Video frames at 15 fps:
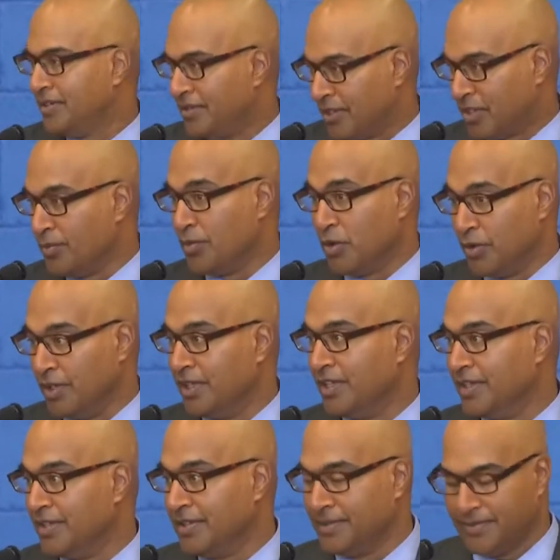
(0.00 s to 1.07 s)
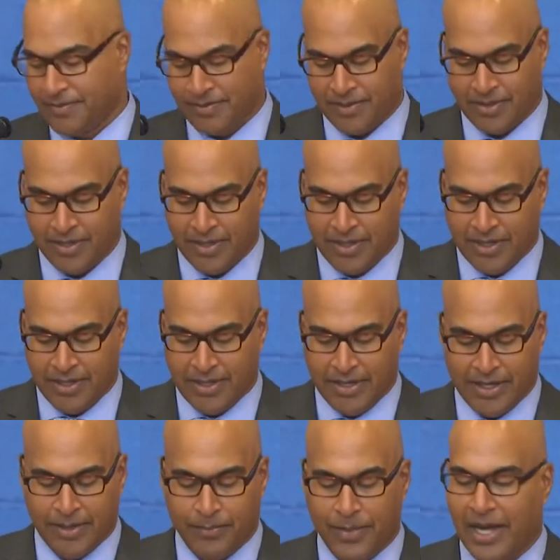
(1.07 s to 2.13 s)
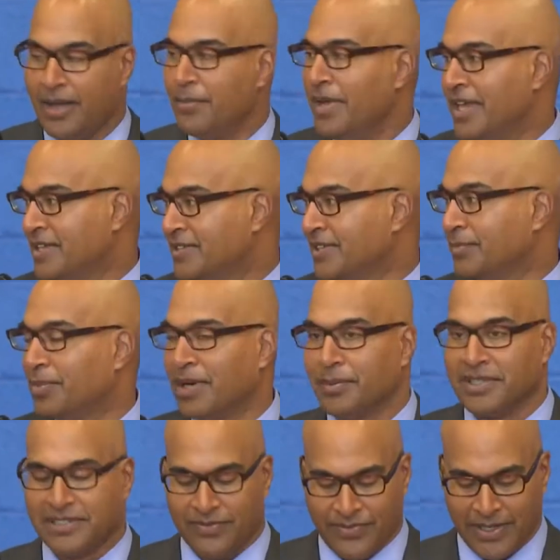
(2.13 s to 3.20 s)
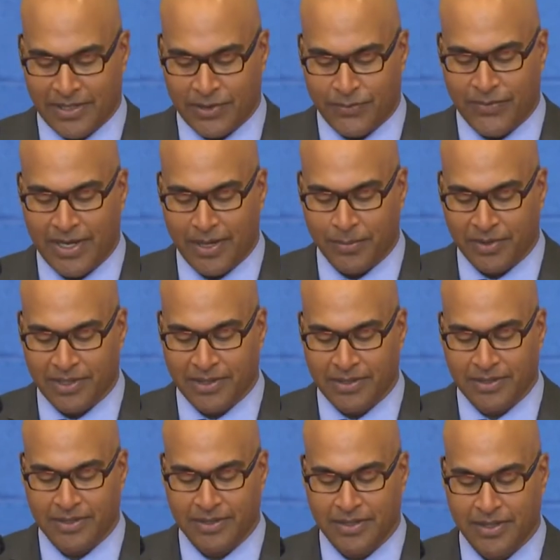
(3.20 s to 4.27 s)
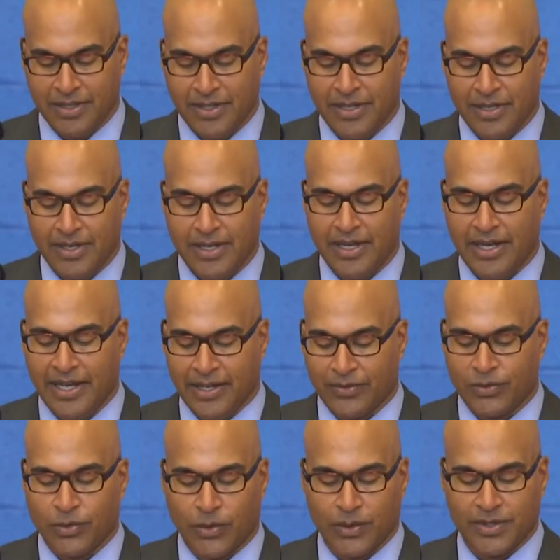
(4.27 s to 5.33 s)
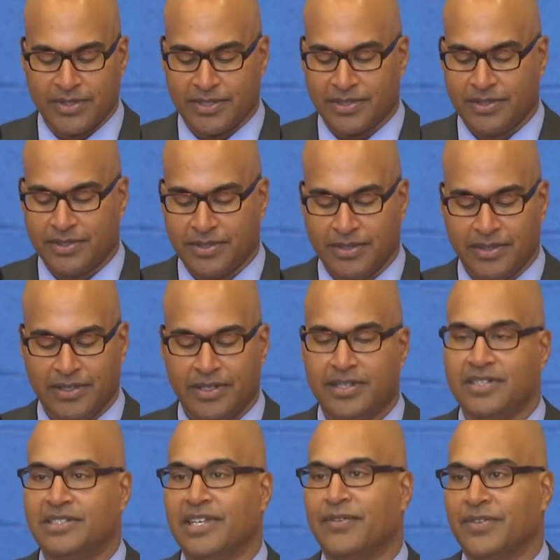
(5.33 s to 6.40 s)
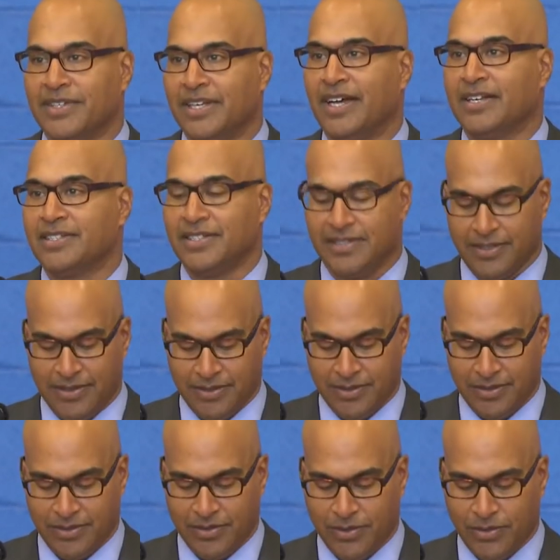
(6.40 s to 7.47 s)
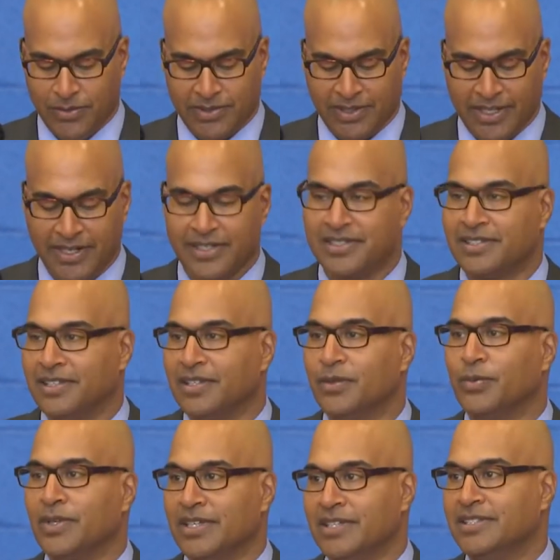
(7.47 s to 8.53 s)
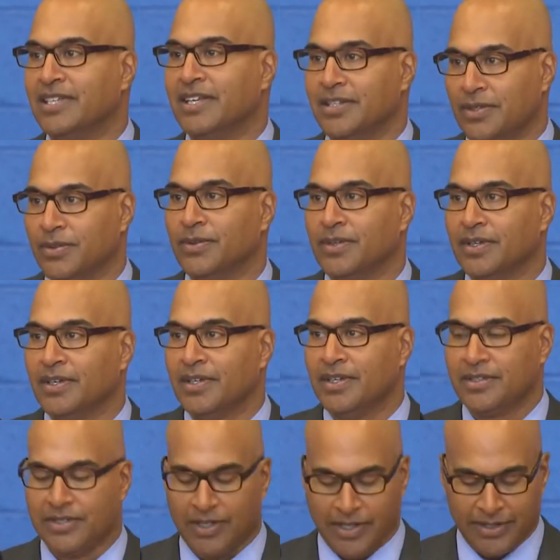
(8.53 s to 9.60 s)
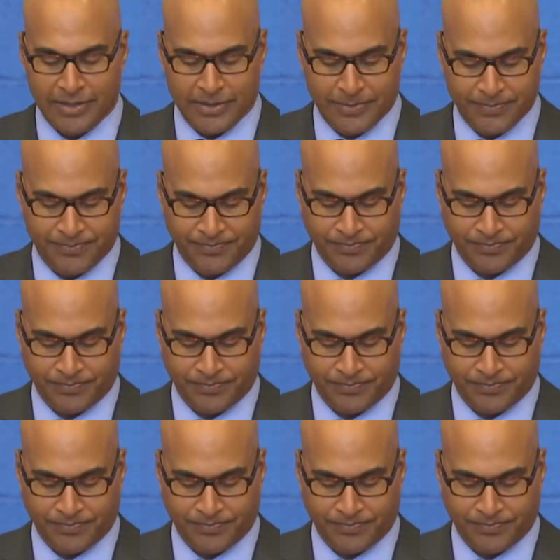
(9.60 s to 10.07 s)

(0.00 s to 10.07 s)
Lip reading: the community, my amazing public defender family, and of course, Jeff Adachi, whose legacy we continue to honor.